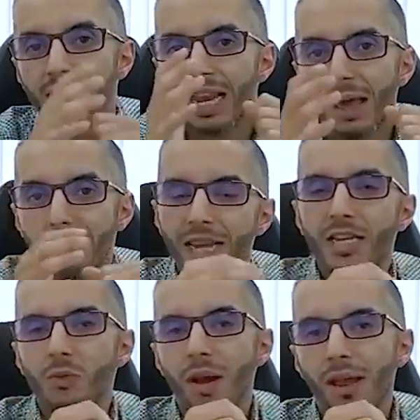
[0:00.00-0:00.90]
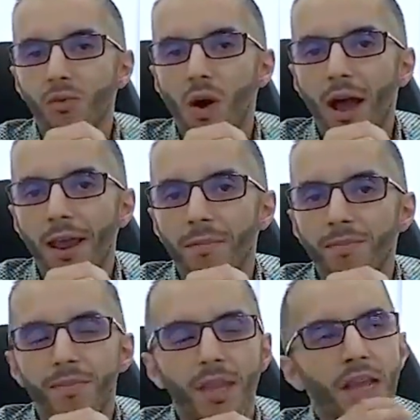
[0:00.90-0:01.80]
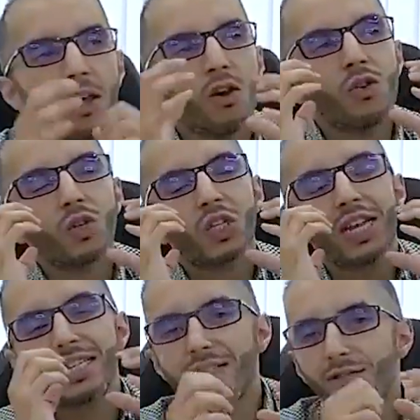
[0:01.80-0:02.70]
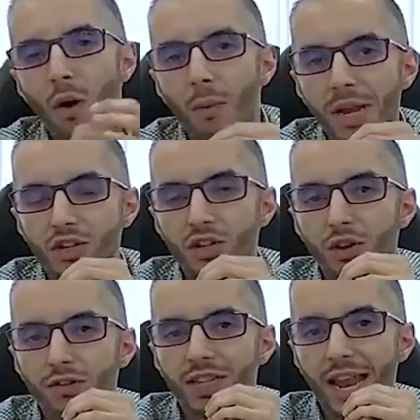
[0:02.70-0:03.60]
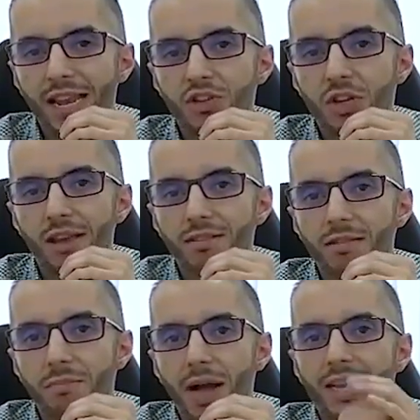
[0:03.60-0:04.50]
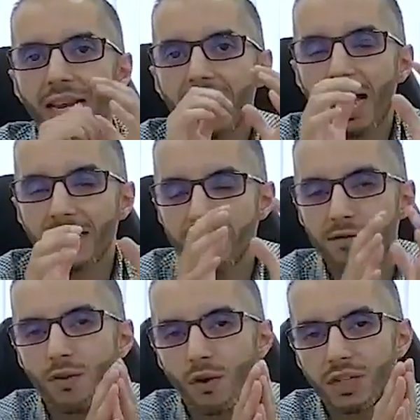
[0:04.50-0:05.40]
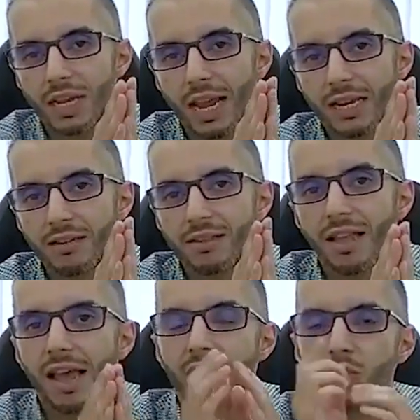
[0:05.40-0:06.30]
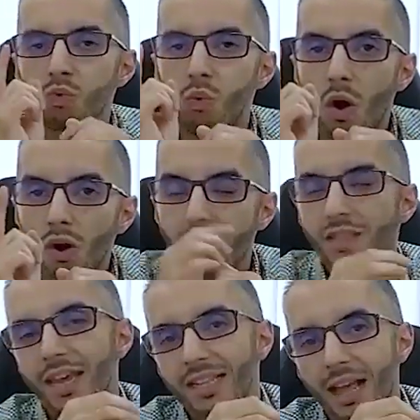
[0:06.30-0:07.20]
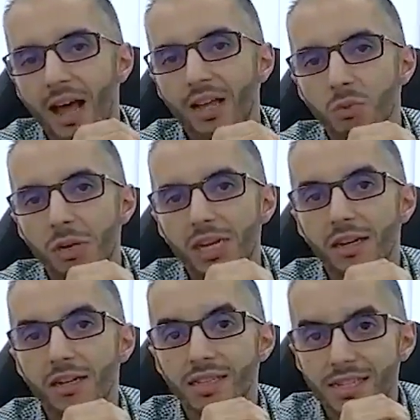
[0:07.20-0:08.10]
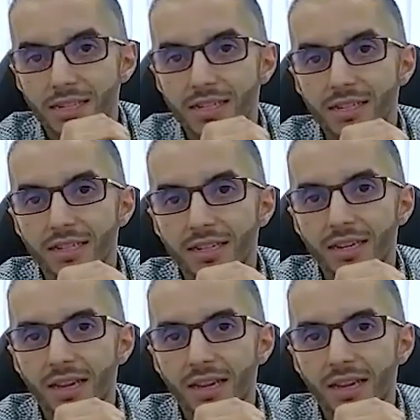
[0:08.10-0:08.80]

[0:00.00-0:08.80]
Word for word: Let me explain why. Since the formation of the N H S back in nineteen forty-eight, there is one thing that has been consistent